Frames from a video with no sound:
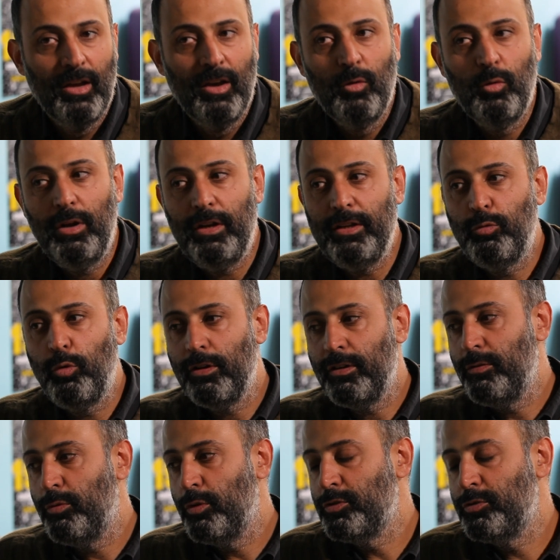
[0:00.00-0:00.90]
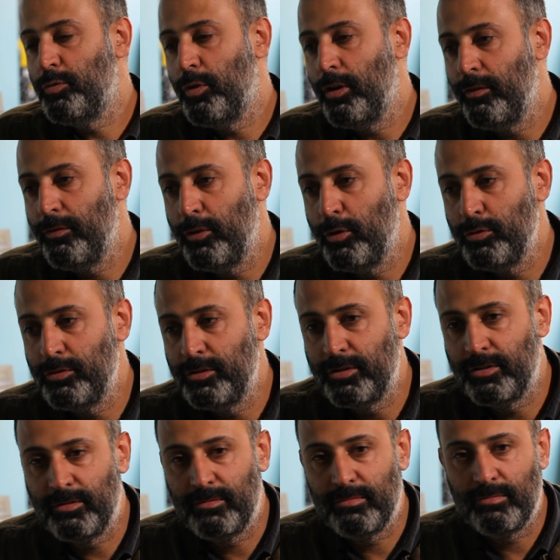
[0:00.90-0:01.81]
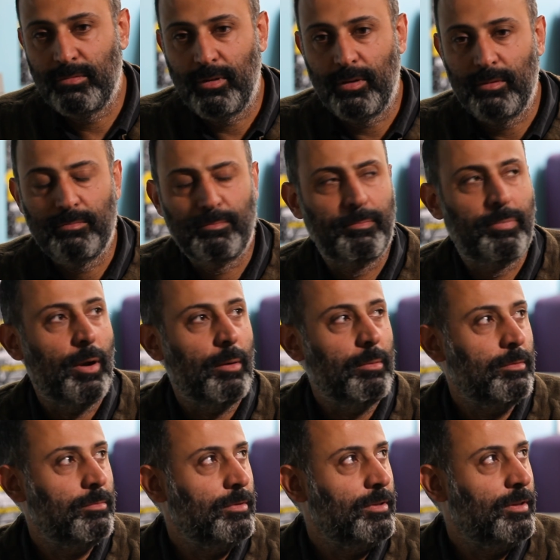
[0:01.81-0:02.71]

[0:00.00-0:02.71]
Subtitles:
Well, it was one of those, probably